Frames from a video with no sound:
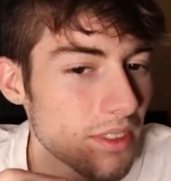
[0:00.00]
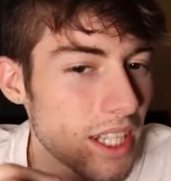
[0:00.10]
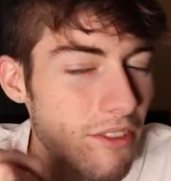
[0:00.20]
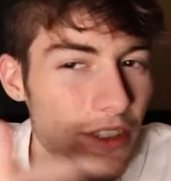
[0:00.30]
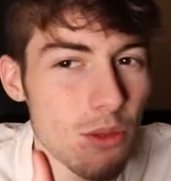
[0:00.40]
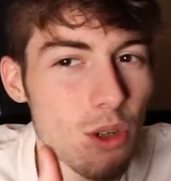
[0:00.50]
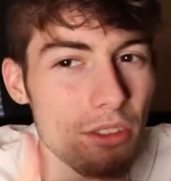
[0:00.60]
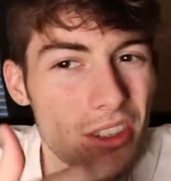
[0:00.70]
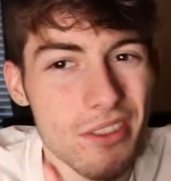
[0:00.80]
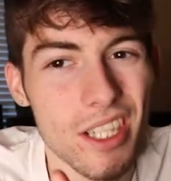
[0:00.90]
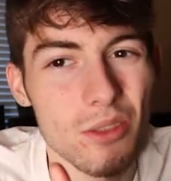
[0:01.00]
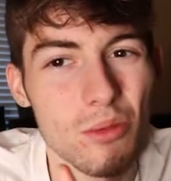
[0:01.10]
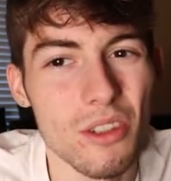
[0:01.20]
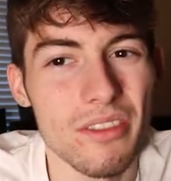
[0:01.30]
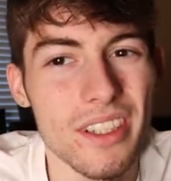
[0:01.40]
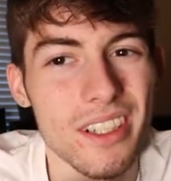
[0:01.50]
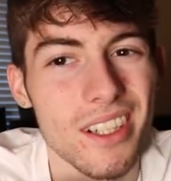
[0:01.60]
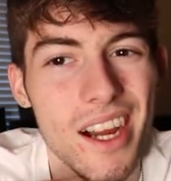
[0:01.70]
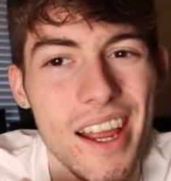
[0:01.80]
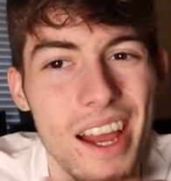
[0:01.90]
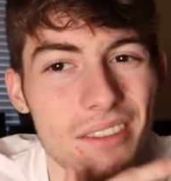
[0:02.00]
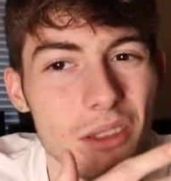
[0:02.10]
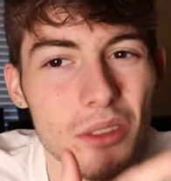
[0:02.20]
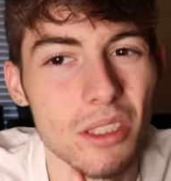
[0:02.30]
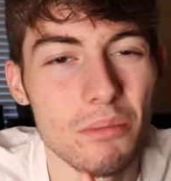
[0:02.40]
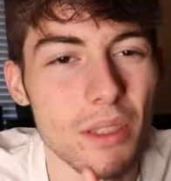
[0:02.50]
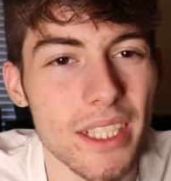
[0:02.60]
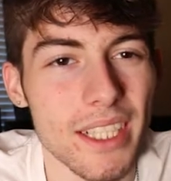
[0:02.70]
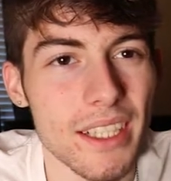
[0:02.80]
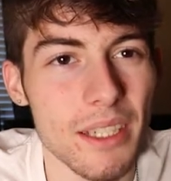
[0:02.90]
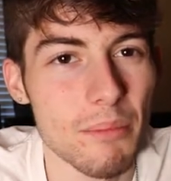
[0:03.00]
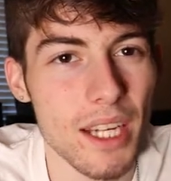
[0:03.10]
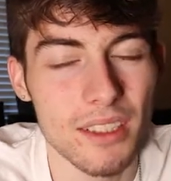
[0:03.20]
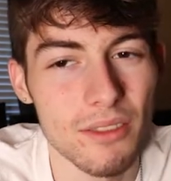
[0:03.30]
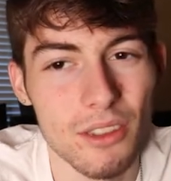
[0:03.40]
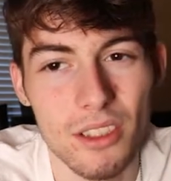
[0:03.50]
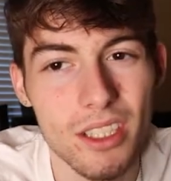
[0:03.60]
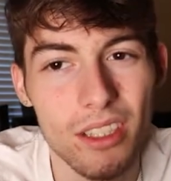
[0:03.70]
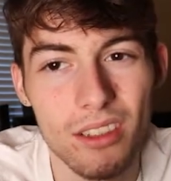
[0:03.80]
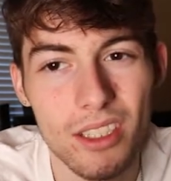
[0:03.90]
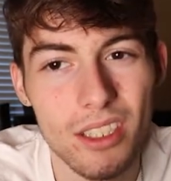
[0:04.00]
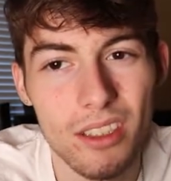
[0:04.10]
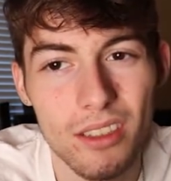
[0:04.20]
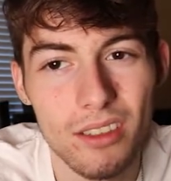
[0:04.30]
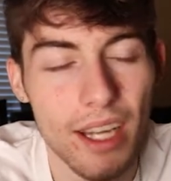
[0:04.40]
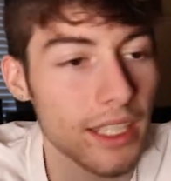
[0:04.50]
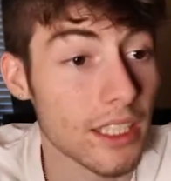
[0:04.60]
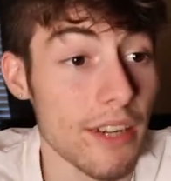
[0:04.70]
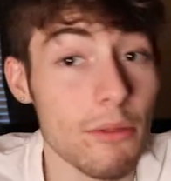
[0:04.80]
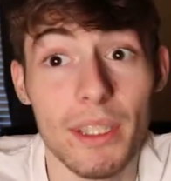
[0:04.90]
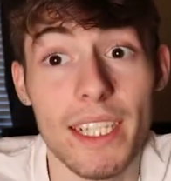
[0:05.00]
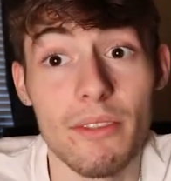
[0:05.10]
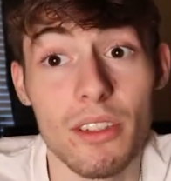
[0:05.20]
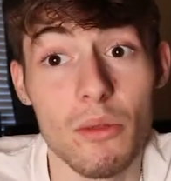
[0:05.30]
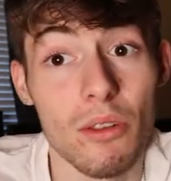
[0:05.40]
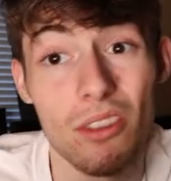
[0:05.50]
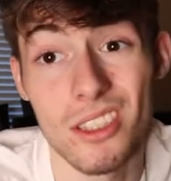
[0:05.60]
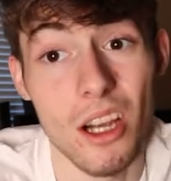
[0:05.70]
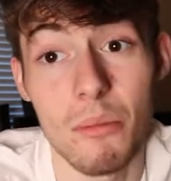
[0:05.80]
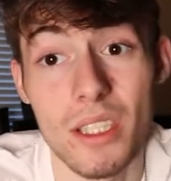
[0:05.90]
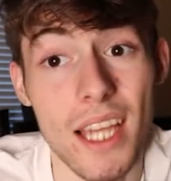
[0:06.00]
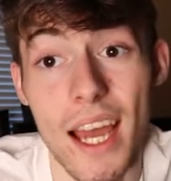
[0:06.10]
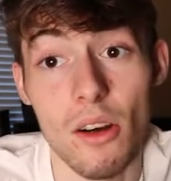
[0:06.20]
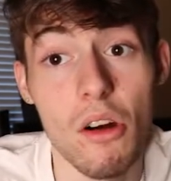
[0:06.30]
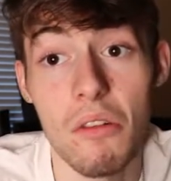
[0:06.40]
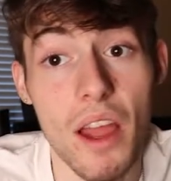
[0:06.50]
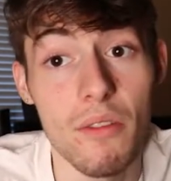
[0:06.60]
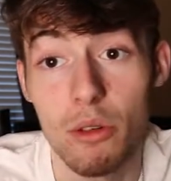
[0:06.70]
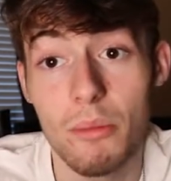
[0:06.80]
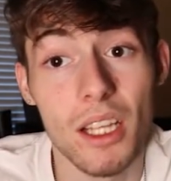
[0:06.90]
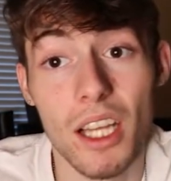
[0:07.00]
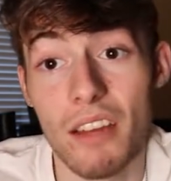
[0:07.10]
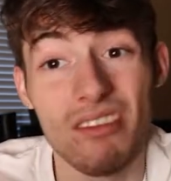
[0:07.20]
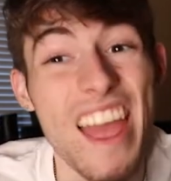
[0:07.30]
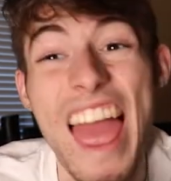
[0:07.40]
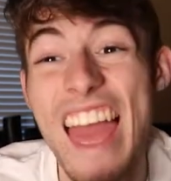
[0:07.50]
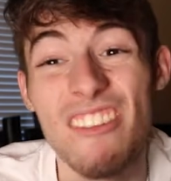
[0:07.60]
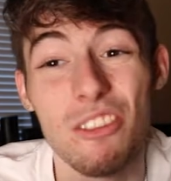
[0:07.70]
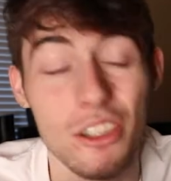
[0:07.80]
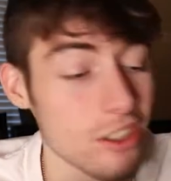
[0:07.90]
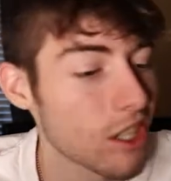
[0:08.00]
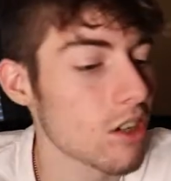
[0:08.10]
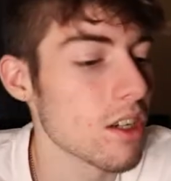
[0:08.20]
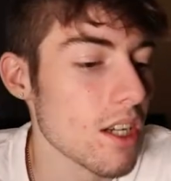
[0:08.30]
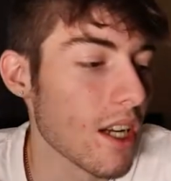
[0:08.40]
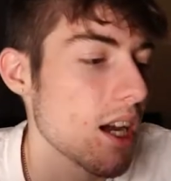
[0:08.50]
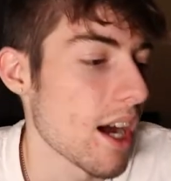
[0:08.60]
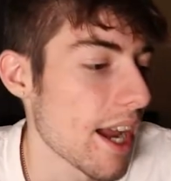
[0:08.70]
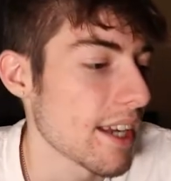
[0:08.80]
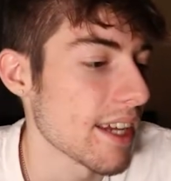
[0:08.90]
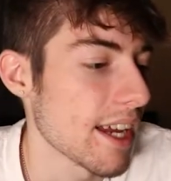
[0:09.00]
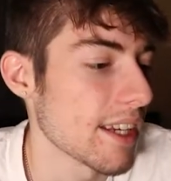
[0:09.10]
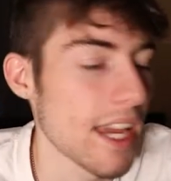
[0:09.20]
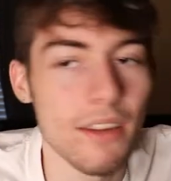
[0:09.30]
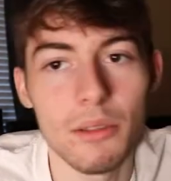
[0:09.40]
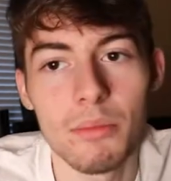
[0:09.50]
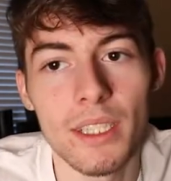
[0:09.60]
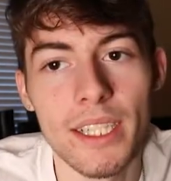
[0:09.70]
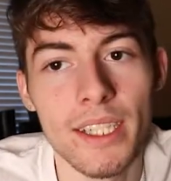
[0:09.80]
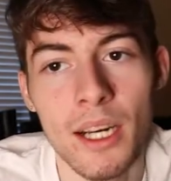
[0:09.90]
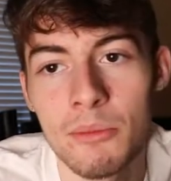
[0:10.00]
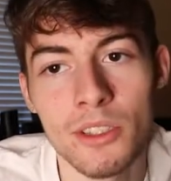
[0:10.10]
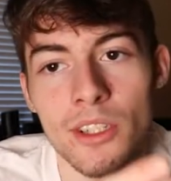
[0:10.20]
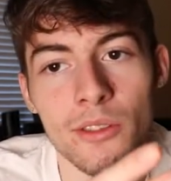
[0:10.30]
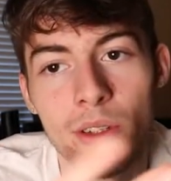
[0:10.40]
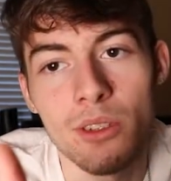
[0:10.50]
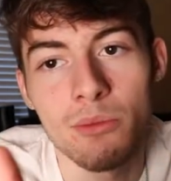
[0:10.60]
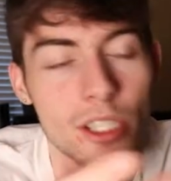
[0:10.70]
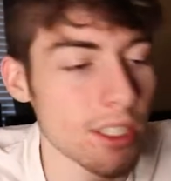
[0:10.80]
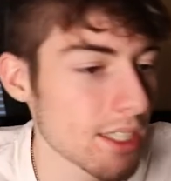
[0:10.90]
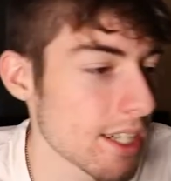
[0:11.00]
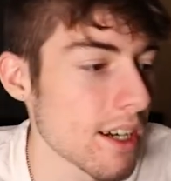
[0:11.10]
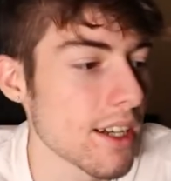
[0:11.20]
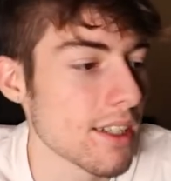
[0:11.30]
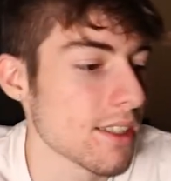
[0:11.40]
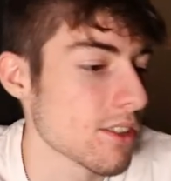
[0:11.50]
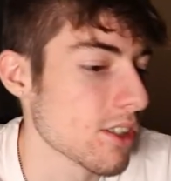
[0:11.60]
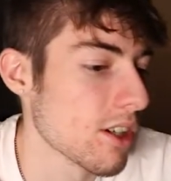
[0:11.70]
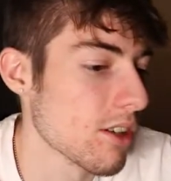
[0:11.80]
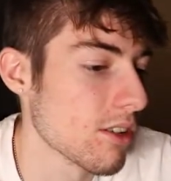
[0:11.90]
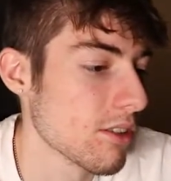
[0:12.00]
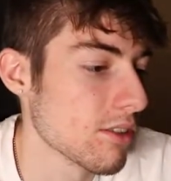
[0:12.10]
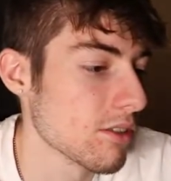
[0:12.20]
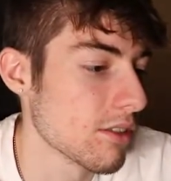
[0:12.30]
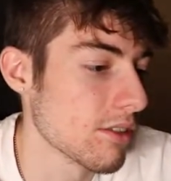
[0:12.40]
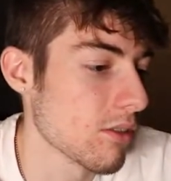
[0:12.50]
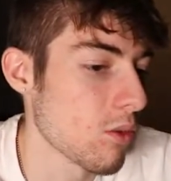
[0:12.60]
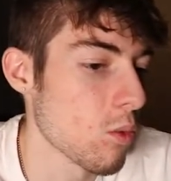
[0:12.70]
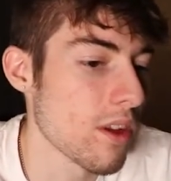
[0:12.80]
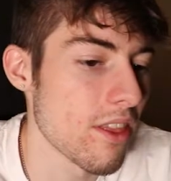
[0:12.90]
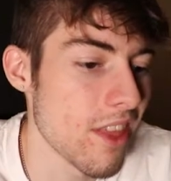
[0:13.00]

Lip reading: Infinite Warfare, Advanced Warfare, I haven't really played anything past the first DLC. Actually, I haven't played Infinite Warfare Zombies at all, ever in my life, ever. So I had to add haven't played, and I'm just gonna throw them shits there. So with